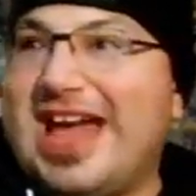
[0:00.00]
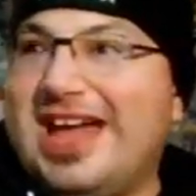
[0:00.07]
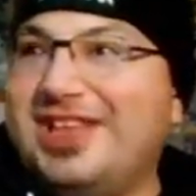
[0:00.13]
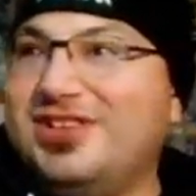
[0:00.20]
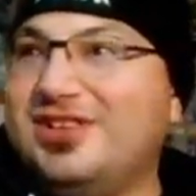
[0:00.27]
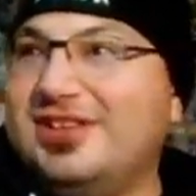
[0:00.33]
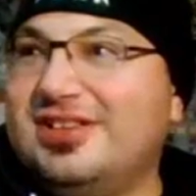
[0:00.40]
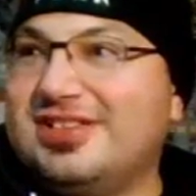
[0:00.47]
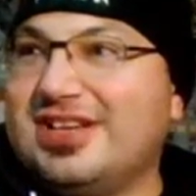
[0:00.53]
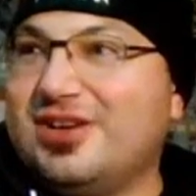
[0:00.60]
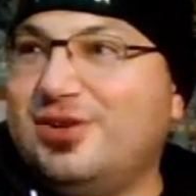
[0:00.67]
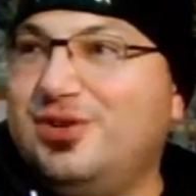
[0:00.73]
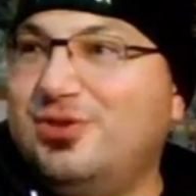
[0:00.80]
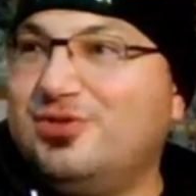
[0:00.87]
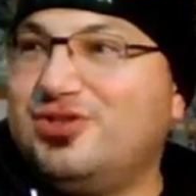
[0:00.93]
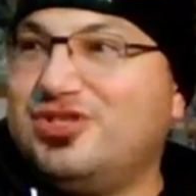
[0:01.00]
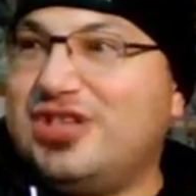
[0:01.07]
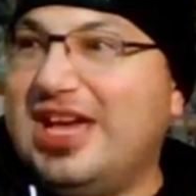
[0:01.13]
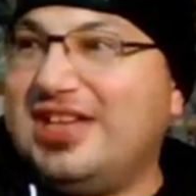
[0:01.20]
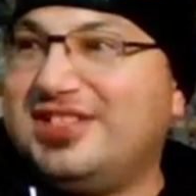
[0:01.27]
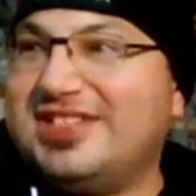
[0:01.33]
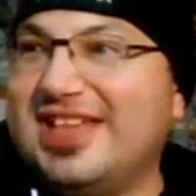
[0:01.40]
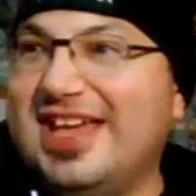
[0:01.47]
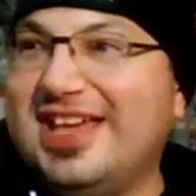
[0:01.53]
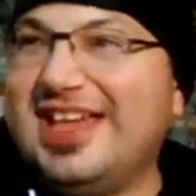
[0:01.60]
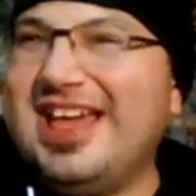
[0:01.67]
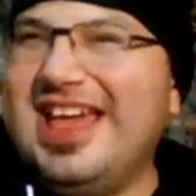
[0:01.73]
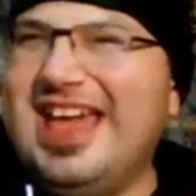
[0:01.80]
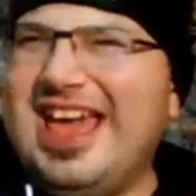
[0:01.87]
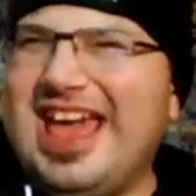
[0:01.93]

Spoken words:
it's like a huge chase thing.